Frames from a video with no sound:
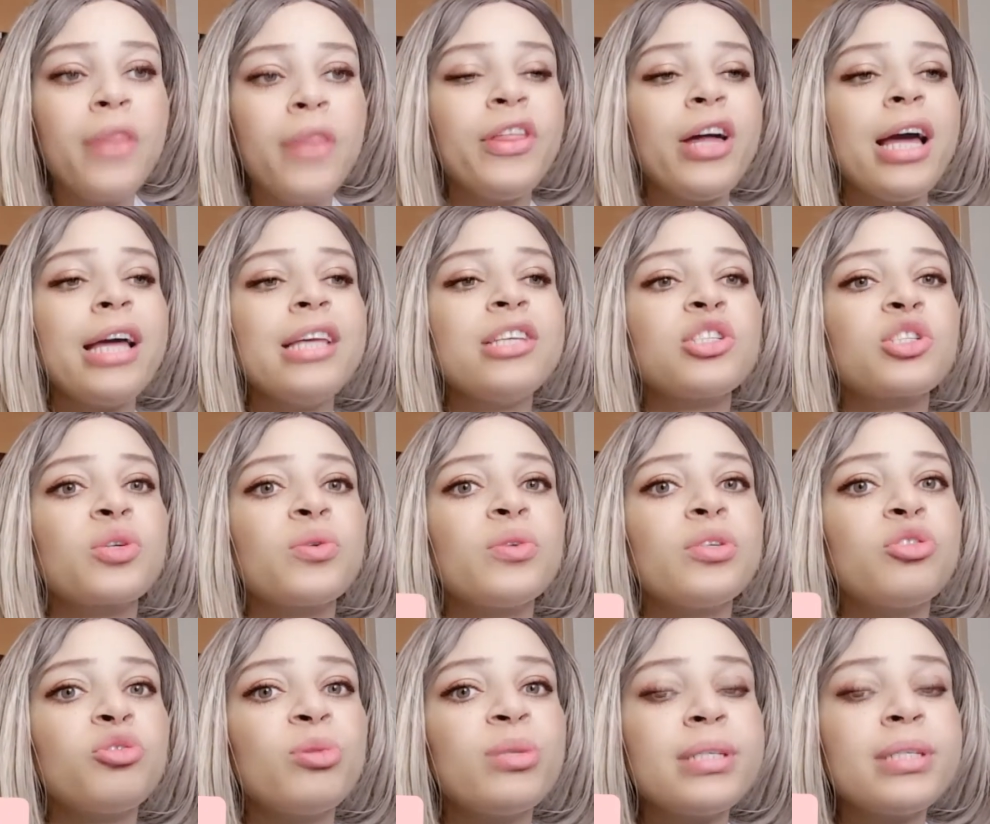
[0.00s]
the
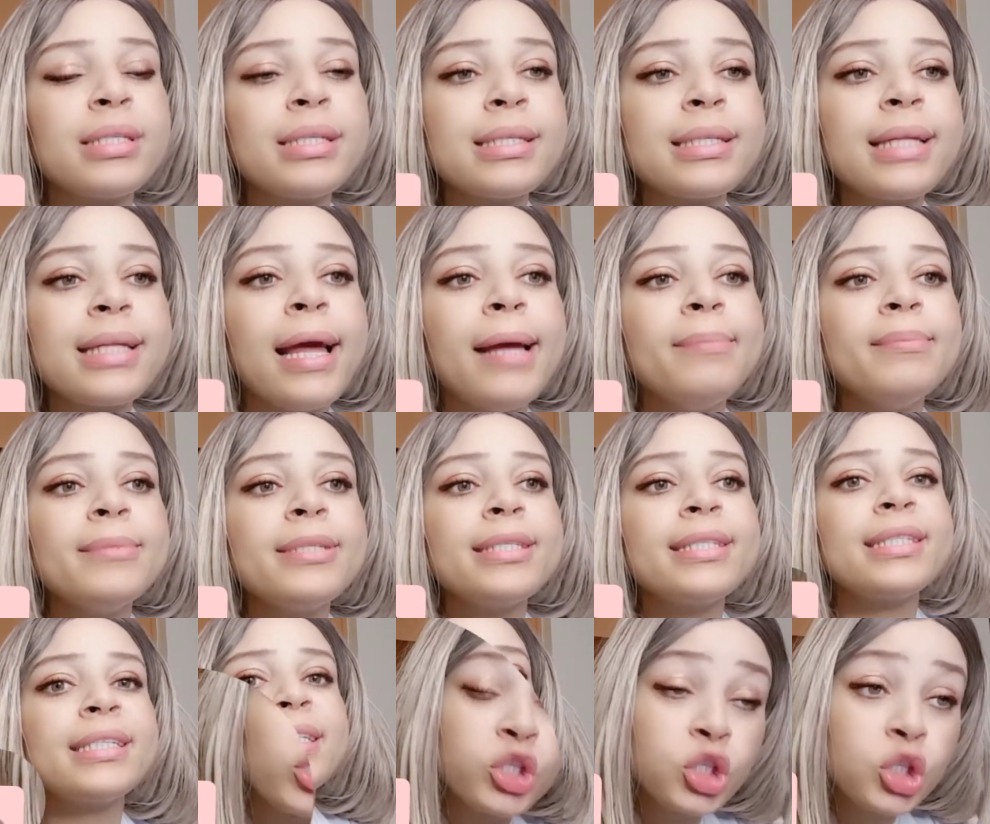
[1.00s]
excretory systems,
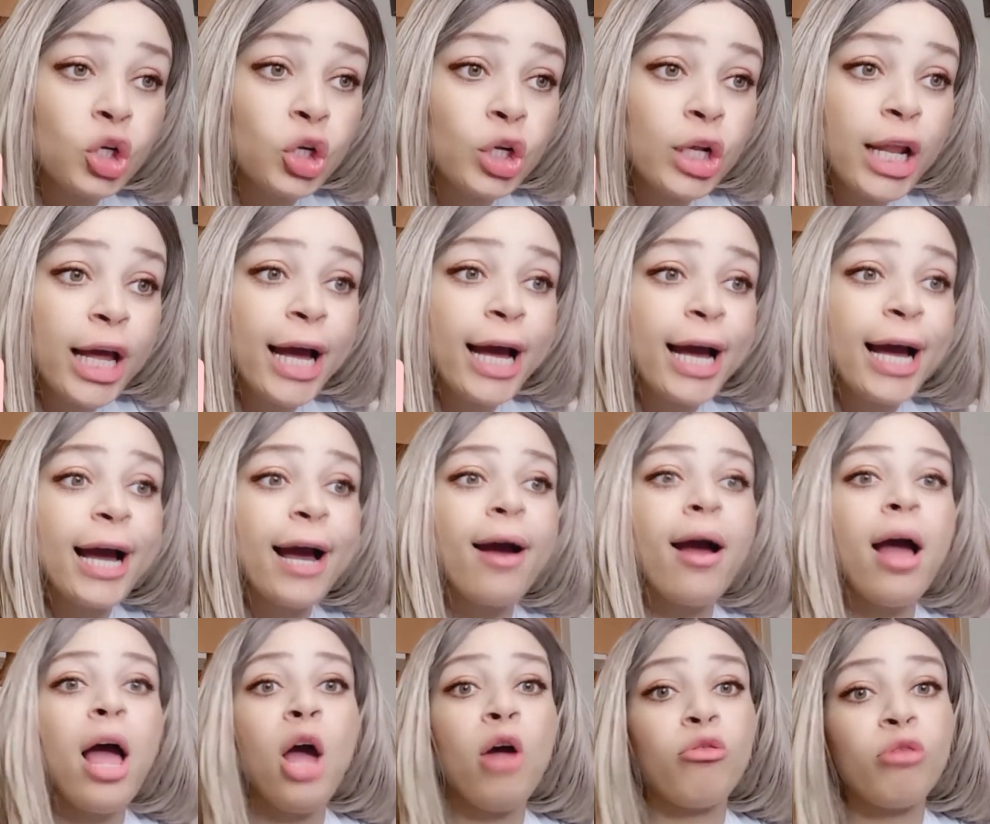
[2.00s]
muscular,
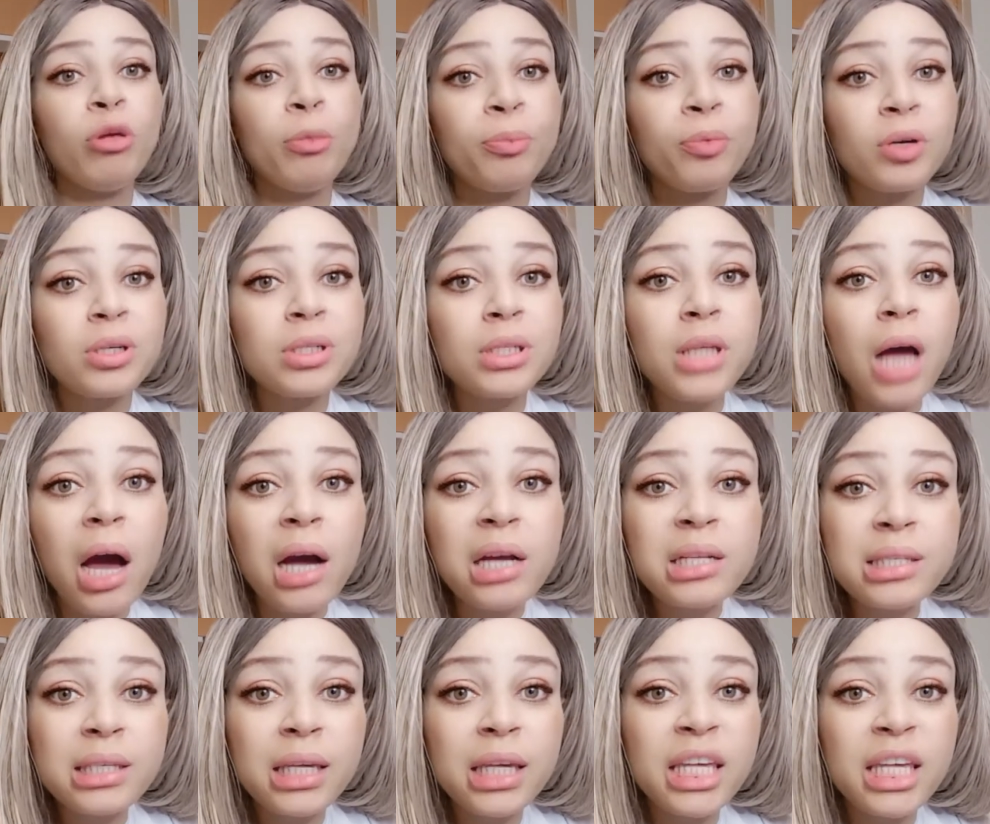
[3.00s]

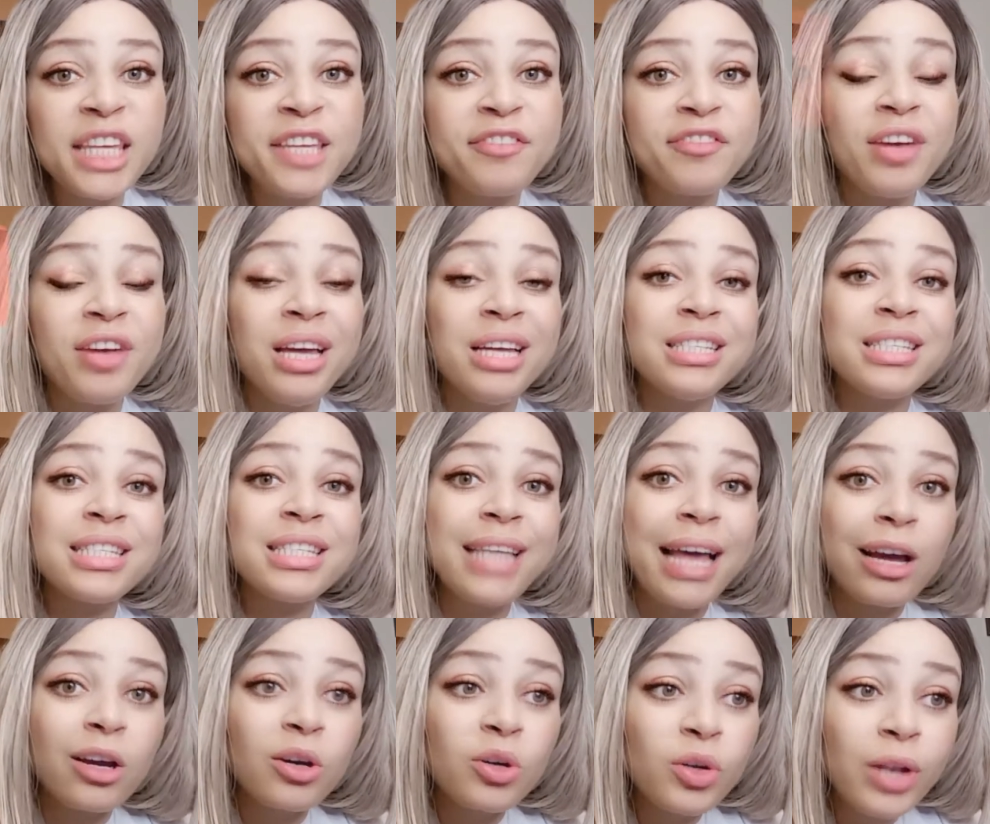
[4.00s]
reproductive,
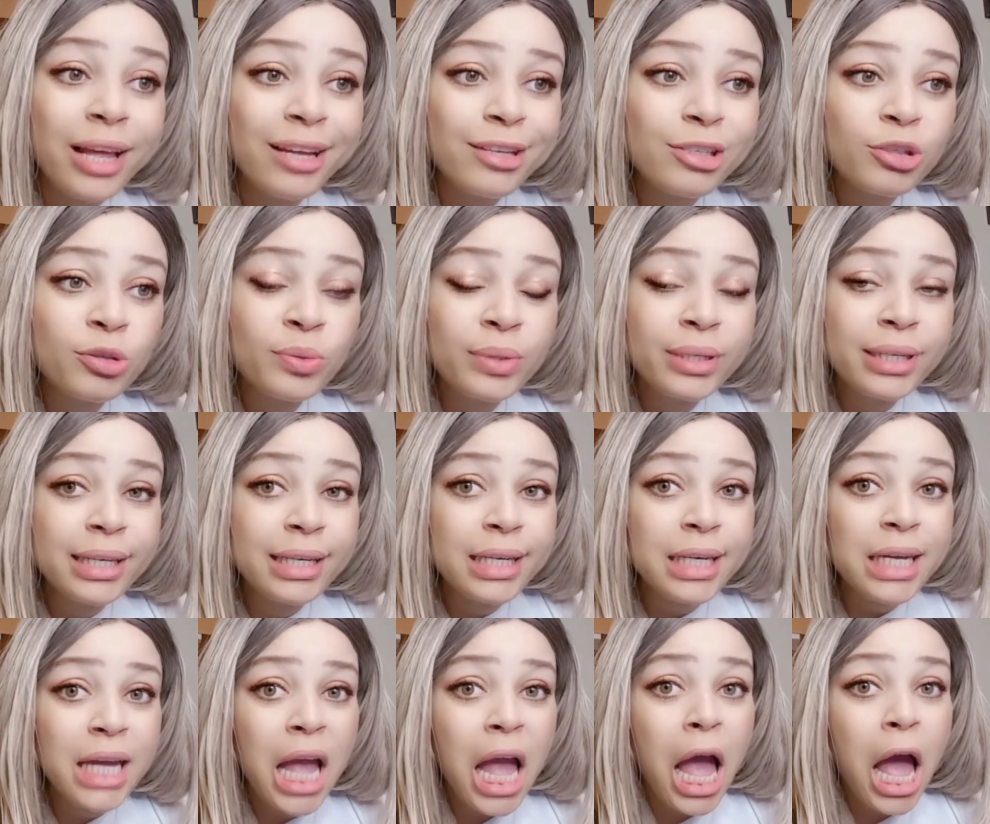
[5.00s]

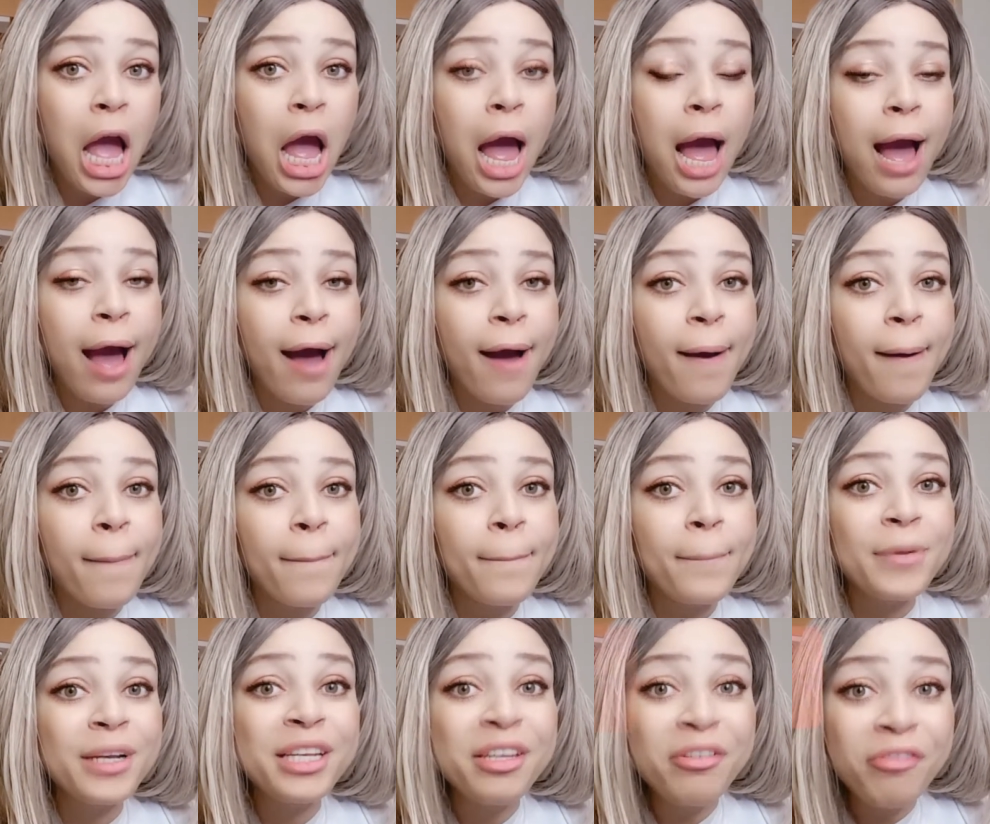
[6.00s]
circulatory,
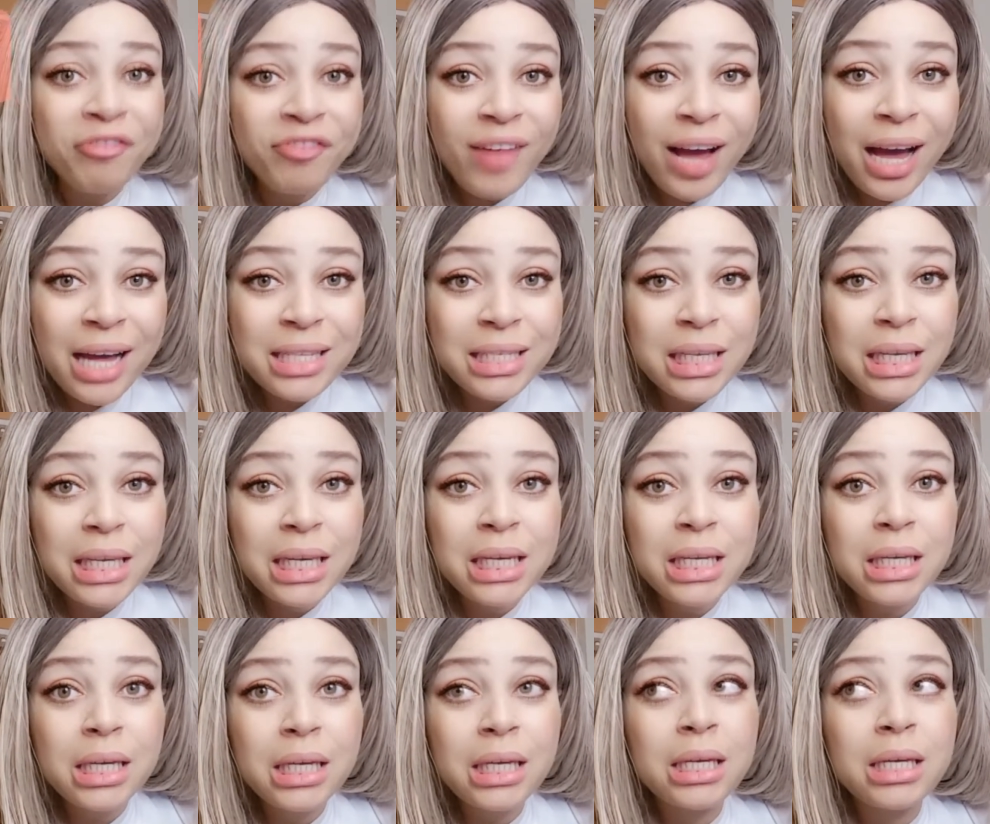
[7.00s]
lymphatic.